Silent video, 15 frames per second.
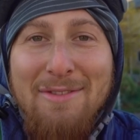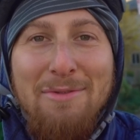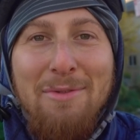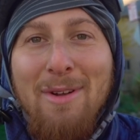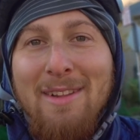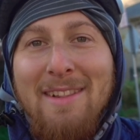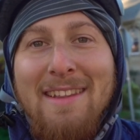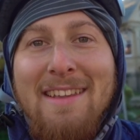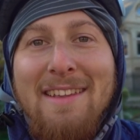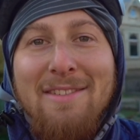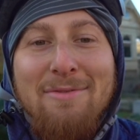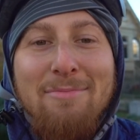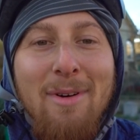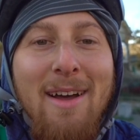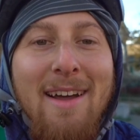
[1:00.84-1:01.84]
even want to
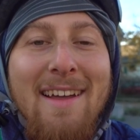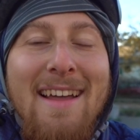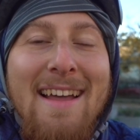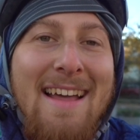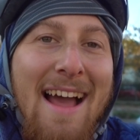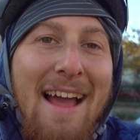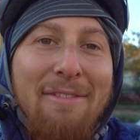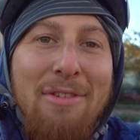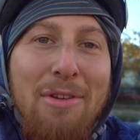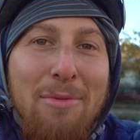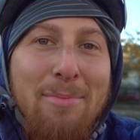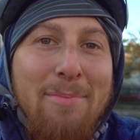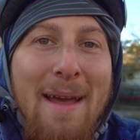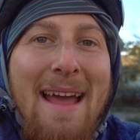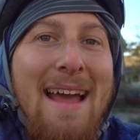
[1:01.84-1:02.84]
leave, but I feel
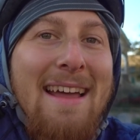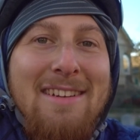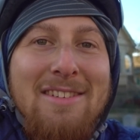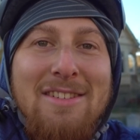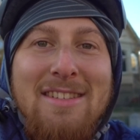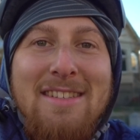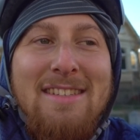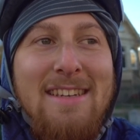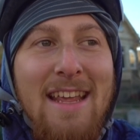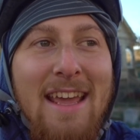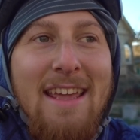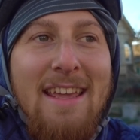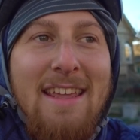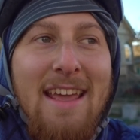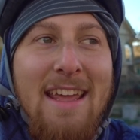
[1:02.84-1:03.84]
bad just
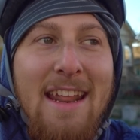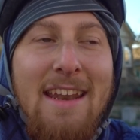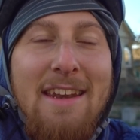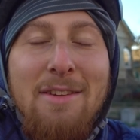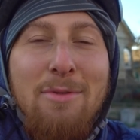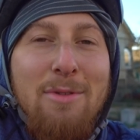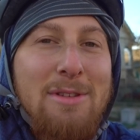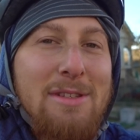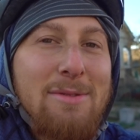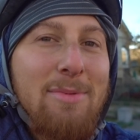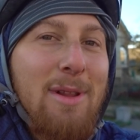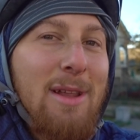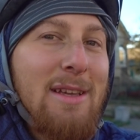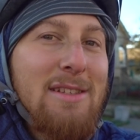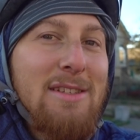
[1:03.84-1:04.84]
staying at anyone's
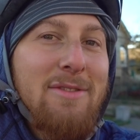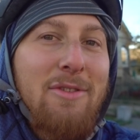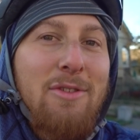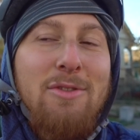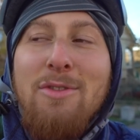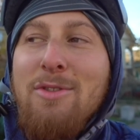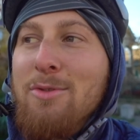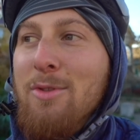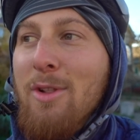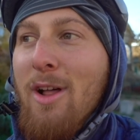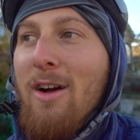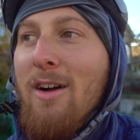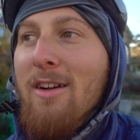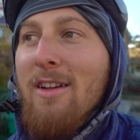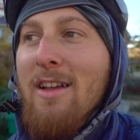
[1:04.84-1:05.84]
place for too
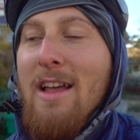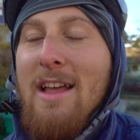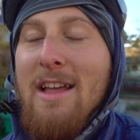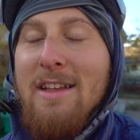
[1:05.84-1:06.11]
long.